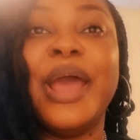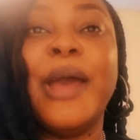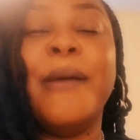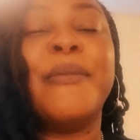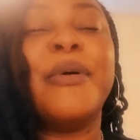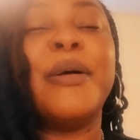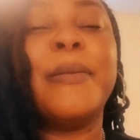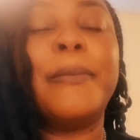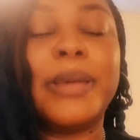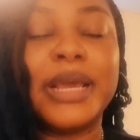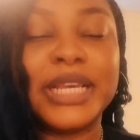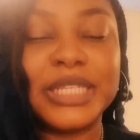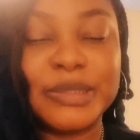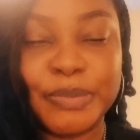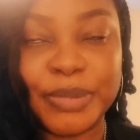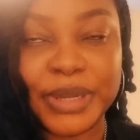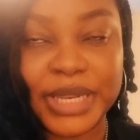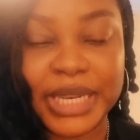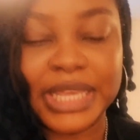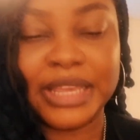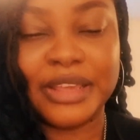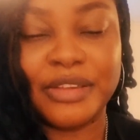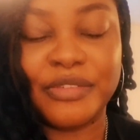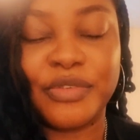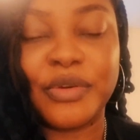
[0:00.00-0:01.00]
but best
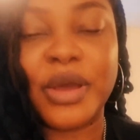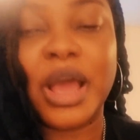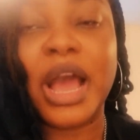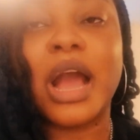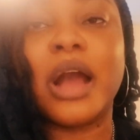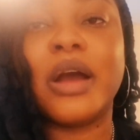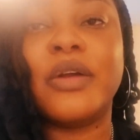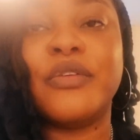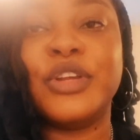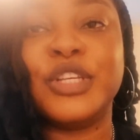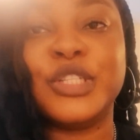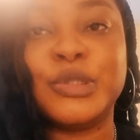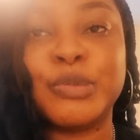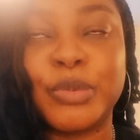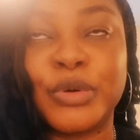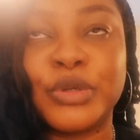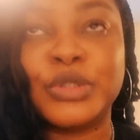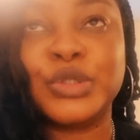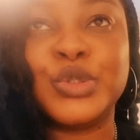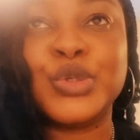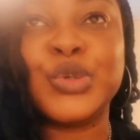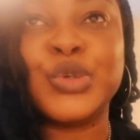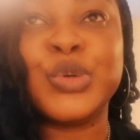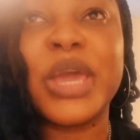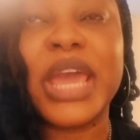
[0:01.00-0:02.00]
believe I'll
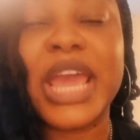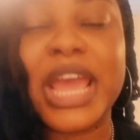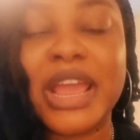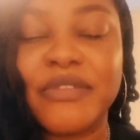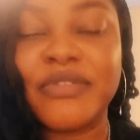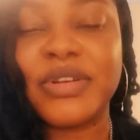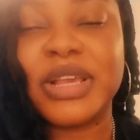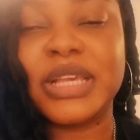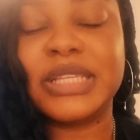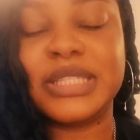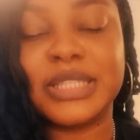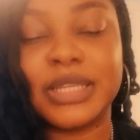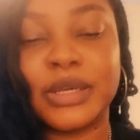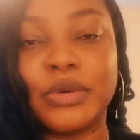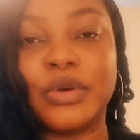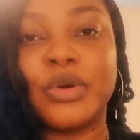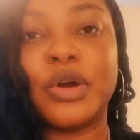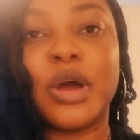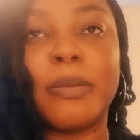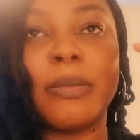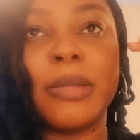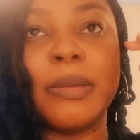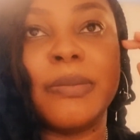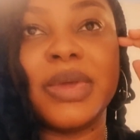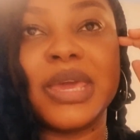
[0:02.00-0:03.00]
respond to every single
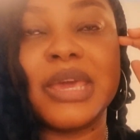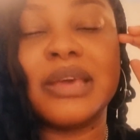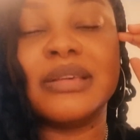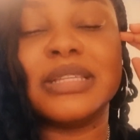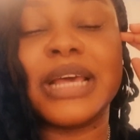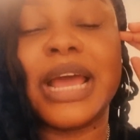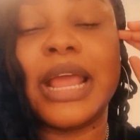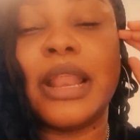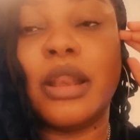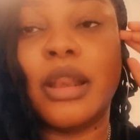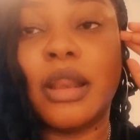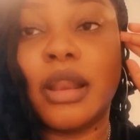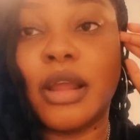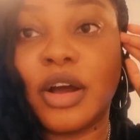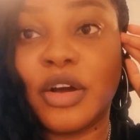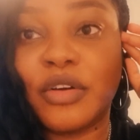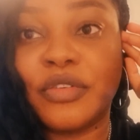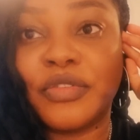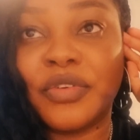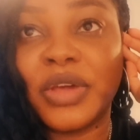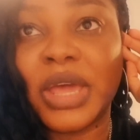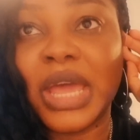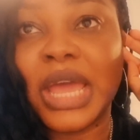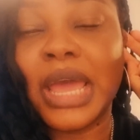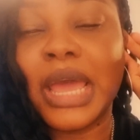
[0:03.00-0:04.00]
comment, because I love
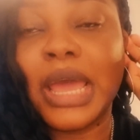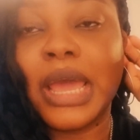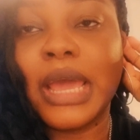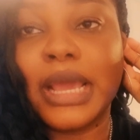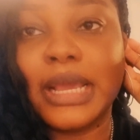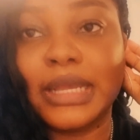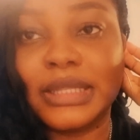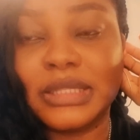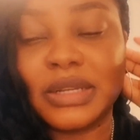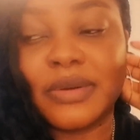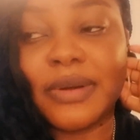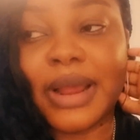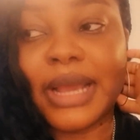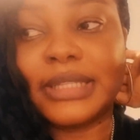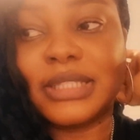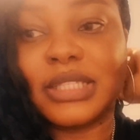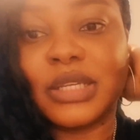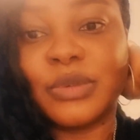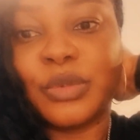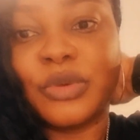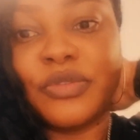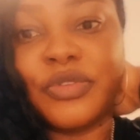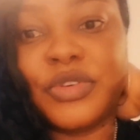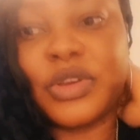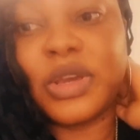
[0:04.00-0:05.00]
interacting
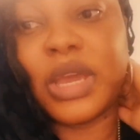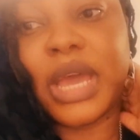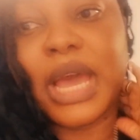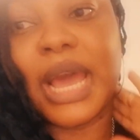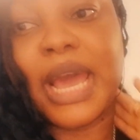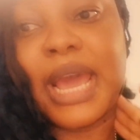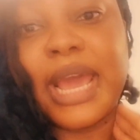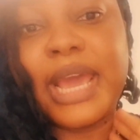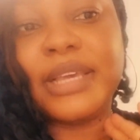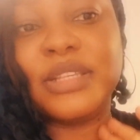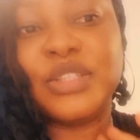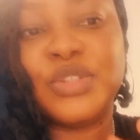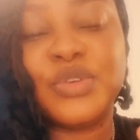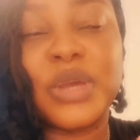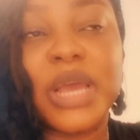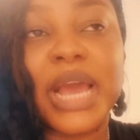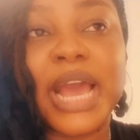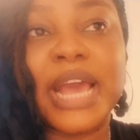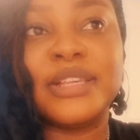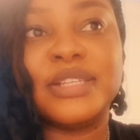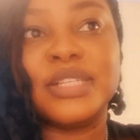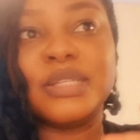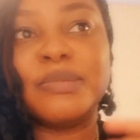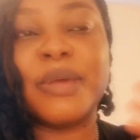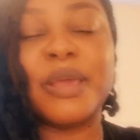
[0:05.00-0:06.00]
with you guys. You
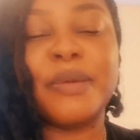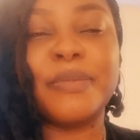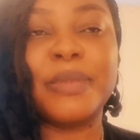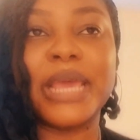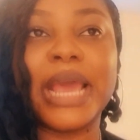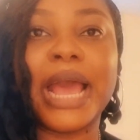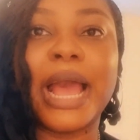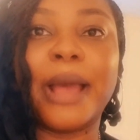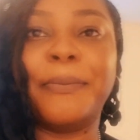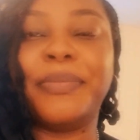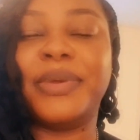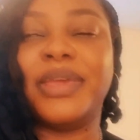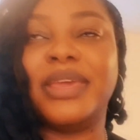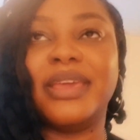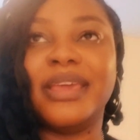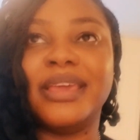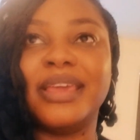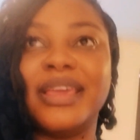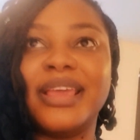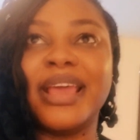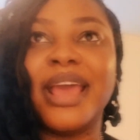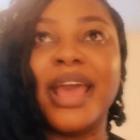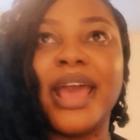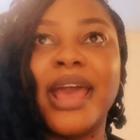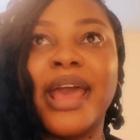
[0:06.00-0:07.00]
guys just make me
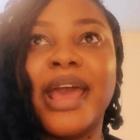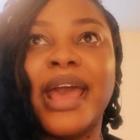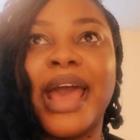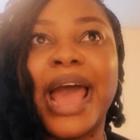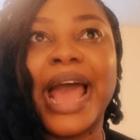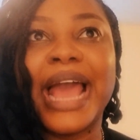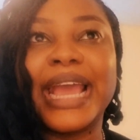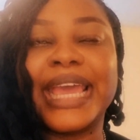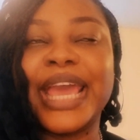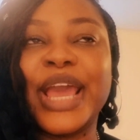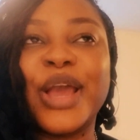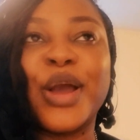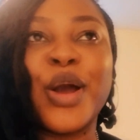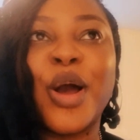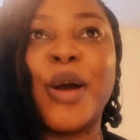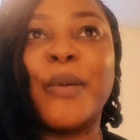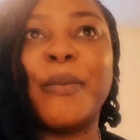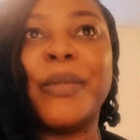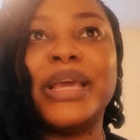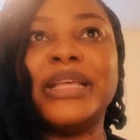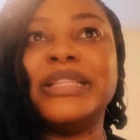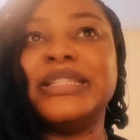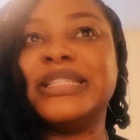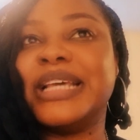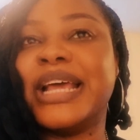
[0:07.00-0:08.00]
happy. I get
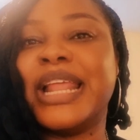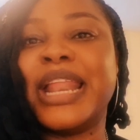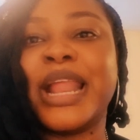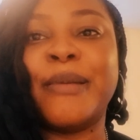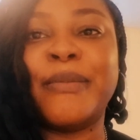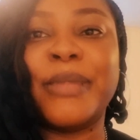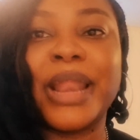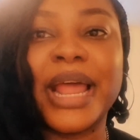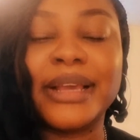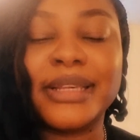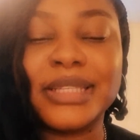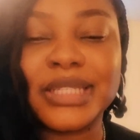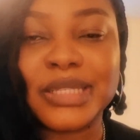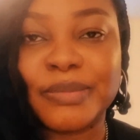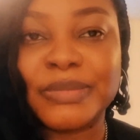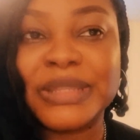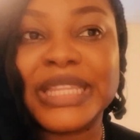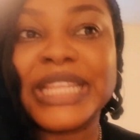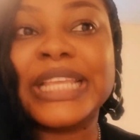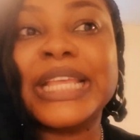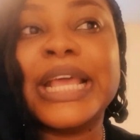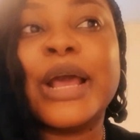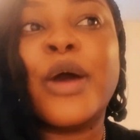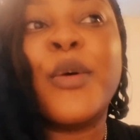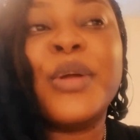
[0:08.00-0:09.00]
comments and I'm like,
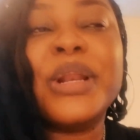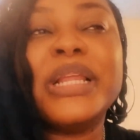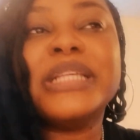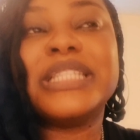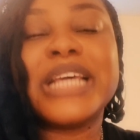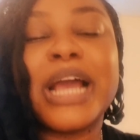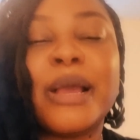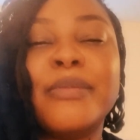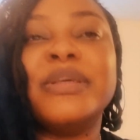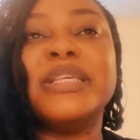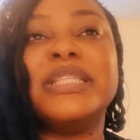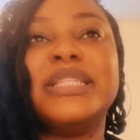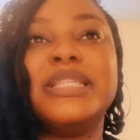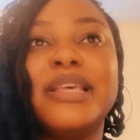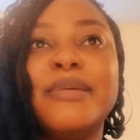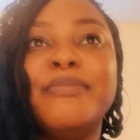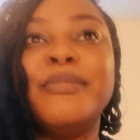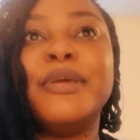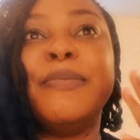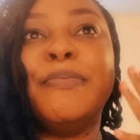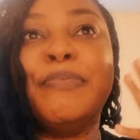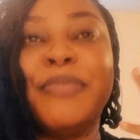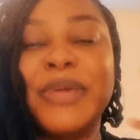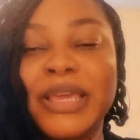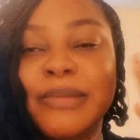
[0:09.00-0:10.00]
the only time you see me
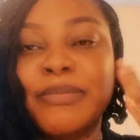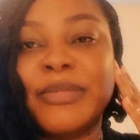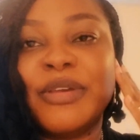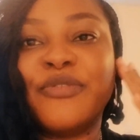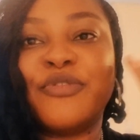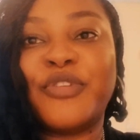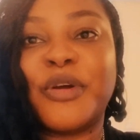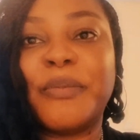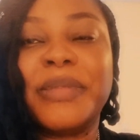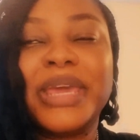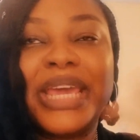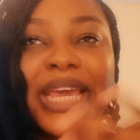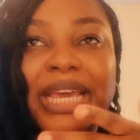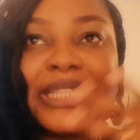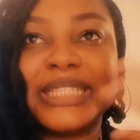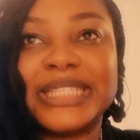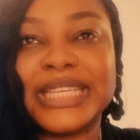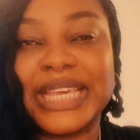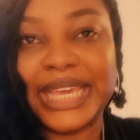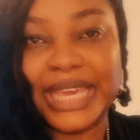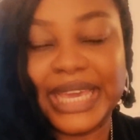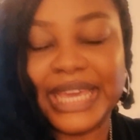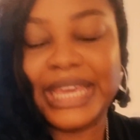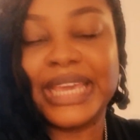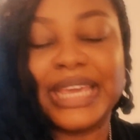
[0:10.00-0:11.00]
beaming from ear
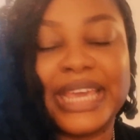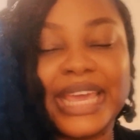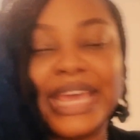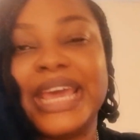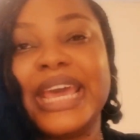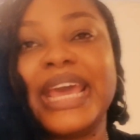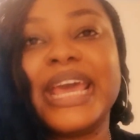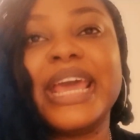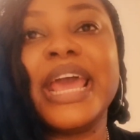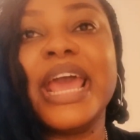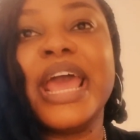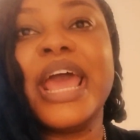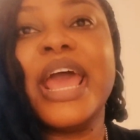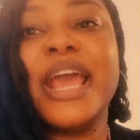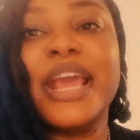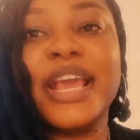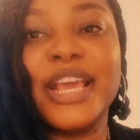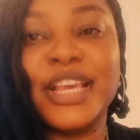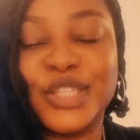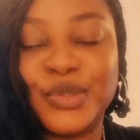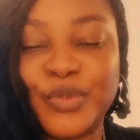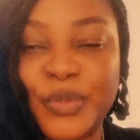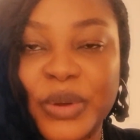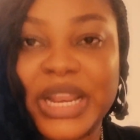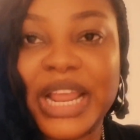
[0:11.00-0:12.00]
to ear
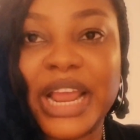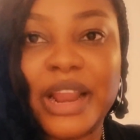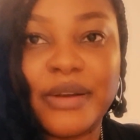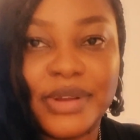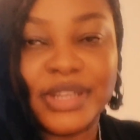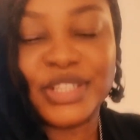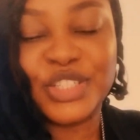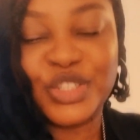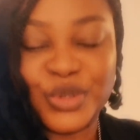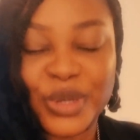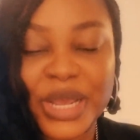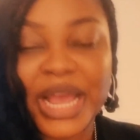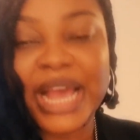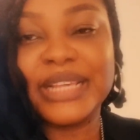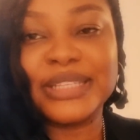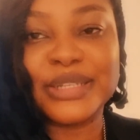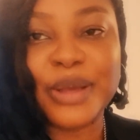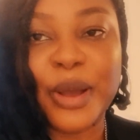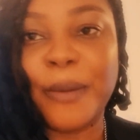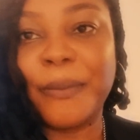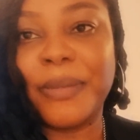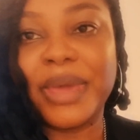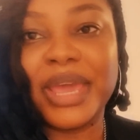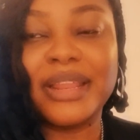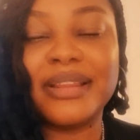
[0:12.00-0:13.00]
is when I read you guys'
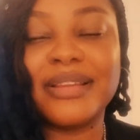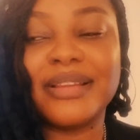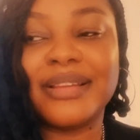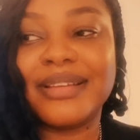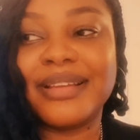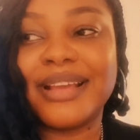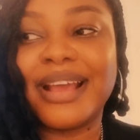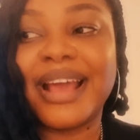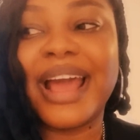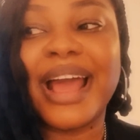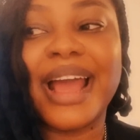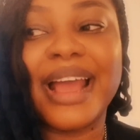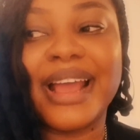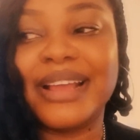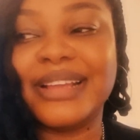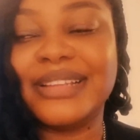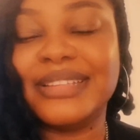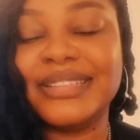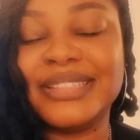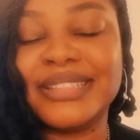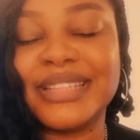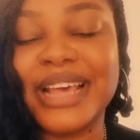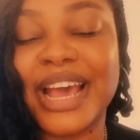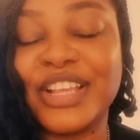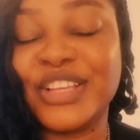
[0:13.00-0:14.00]
comment,
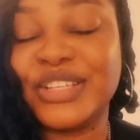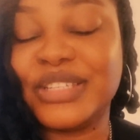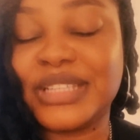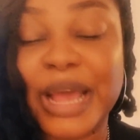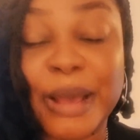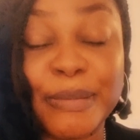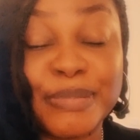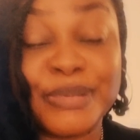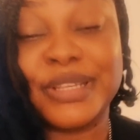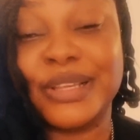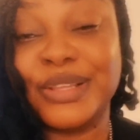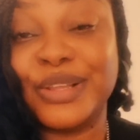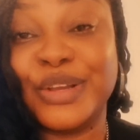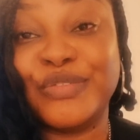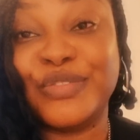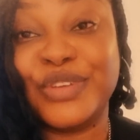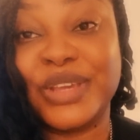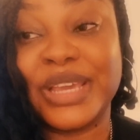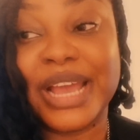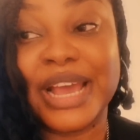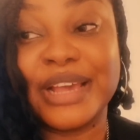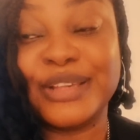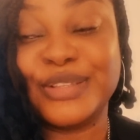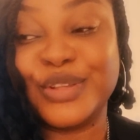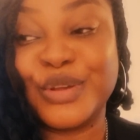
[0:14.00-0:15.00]
and I just absolutely love you
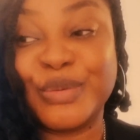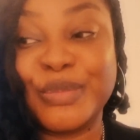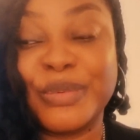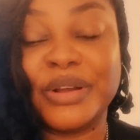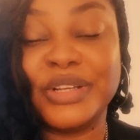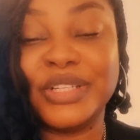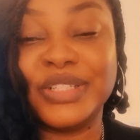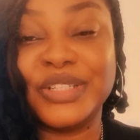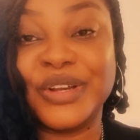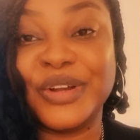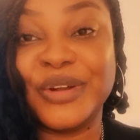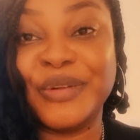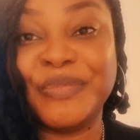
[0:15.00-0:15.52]
guys so much.